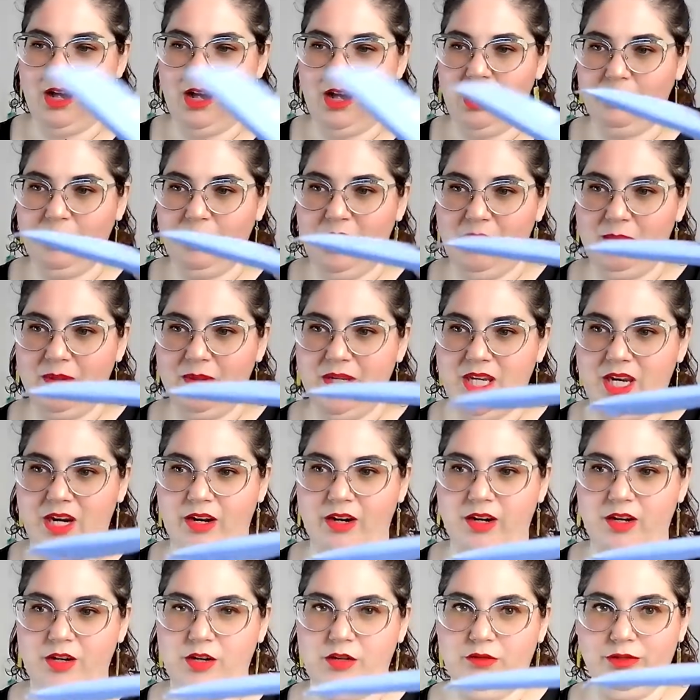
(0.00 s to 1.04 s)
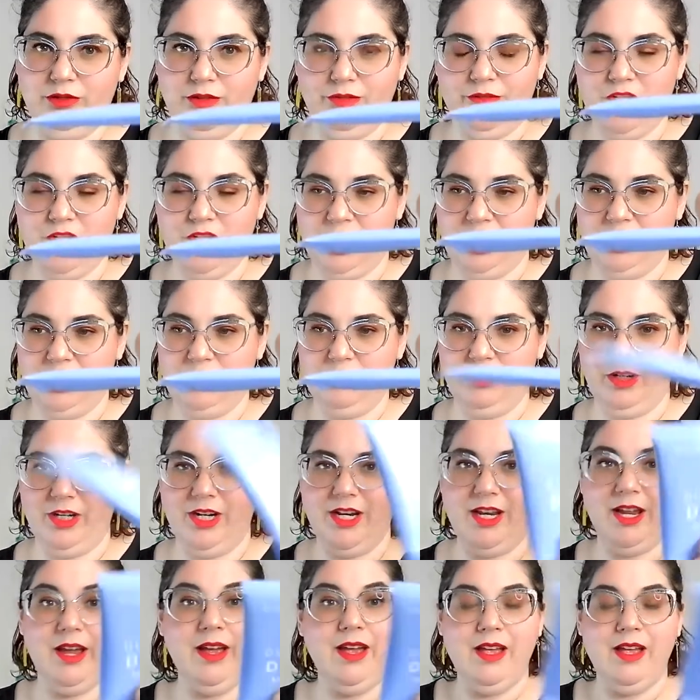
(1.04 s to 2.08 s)
I'll probably carry it over for
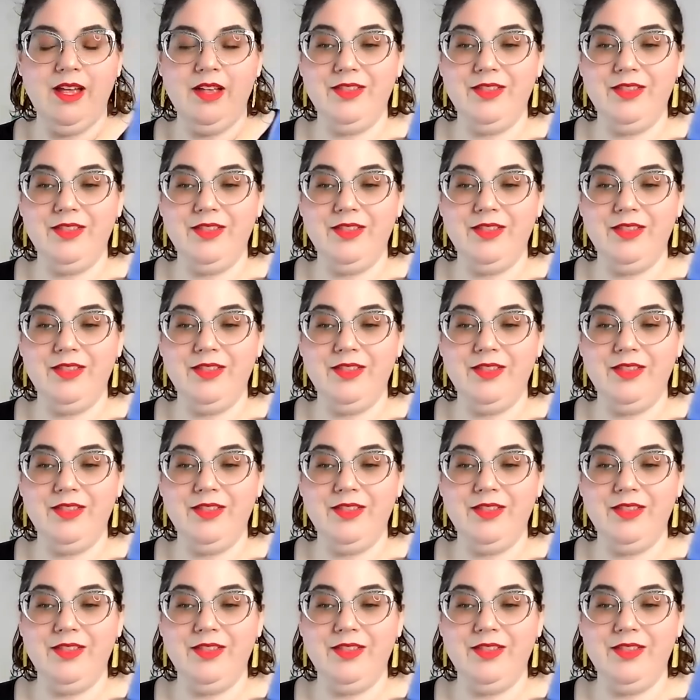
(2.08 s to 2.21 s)
January.